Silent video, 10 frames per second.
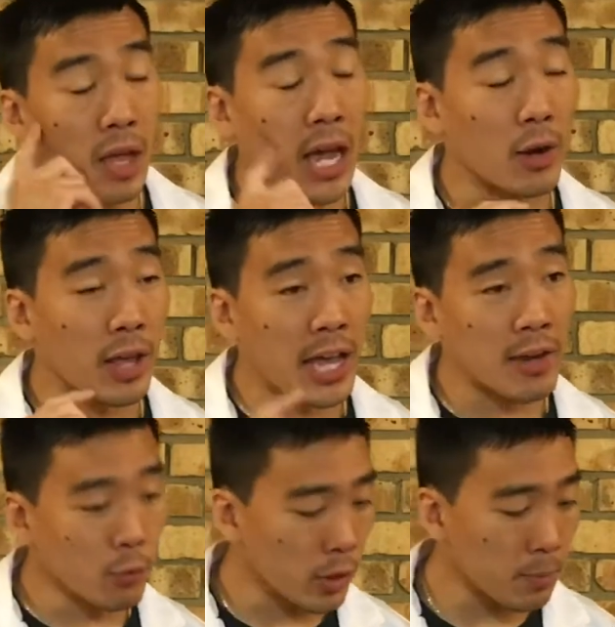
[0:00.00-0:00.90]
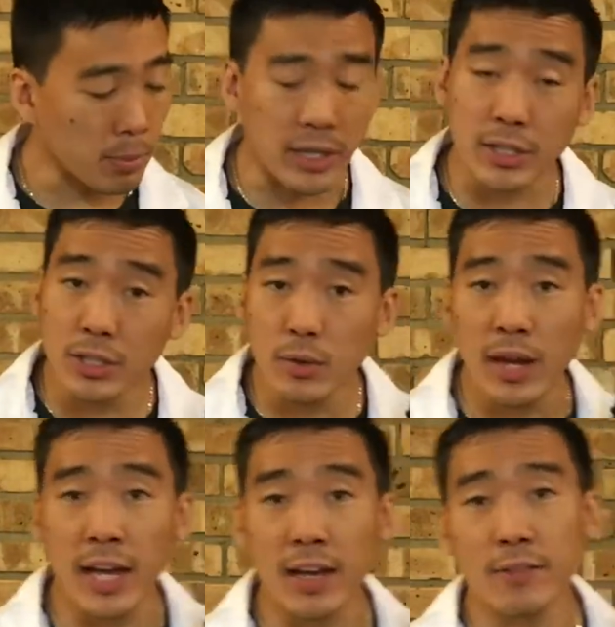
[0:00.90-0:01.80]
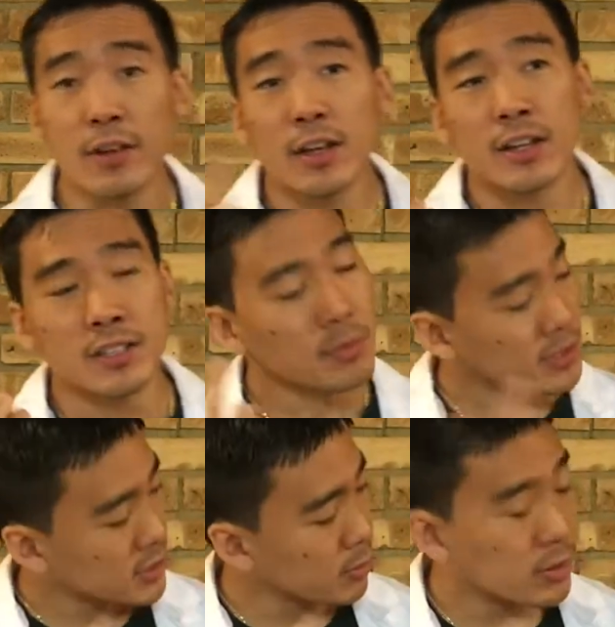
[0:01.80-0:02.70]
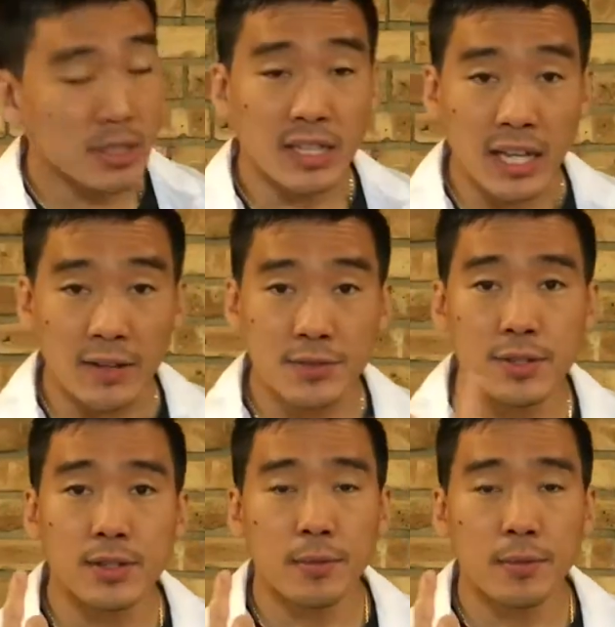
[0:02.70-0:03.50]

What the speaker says: I don't have one, but I do have something similar to Lev's